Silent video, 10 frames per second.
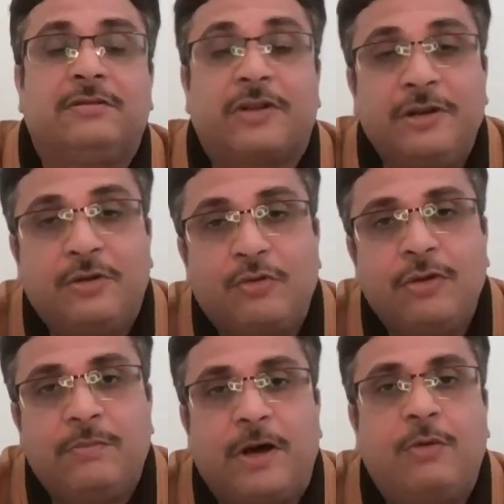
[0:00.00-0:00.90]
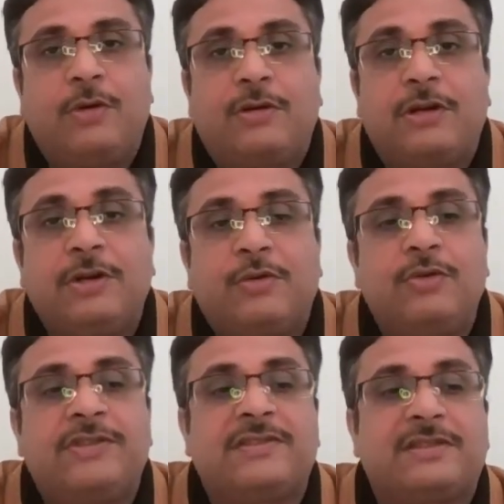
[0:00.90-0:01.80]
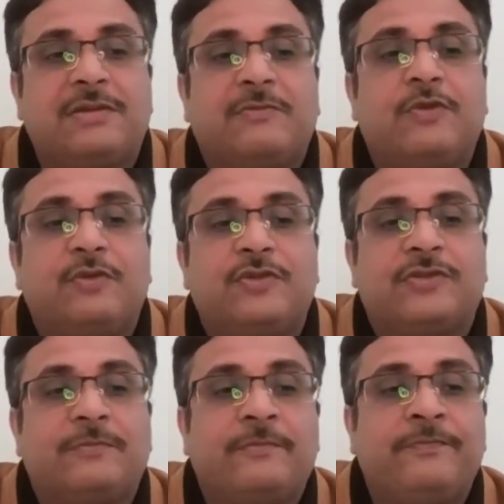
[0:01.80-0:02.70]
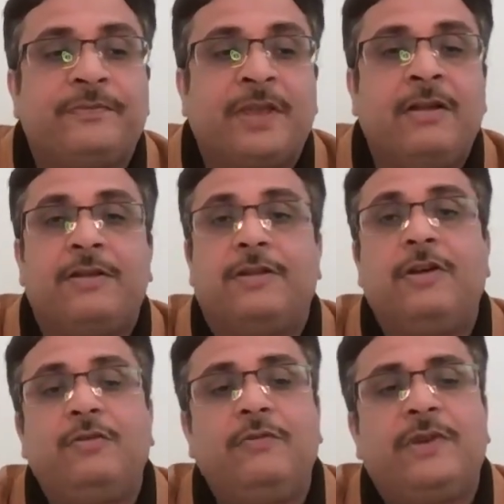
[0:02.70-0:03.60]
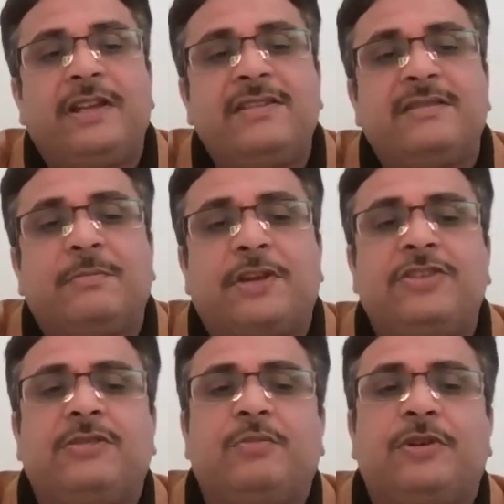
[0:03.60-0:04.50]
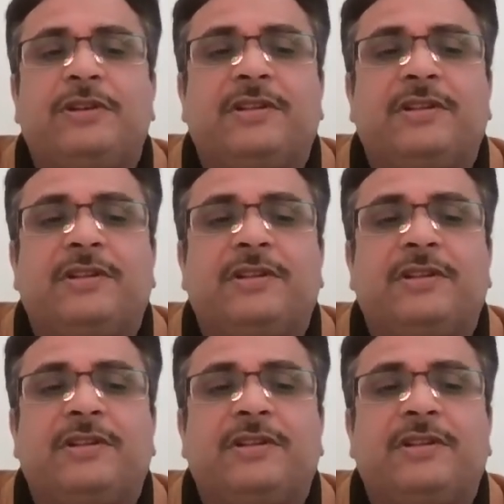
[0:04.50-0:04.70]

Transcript: control power, control system goes. Now, whereas the pressure point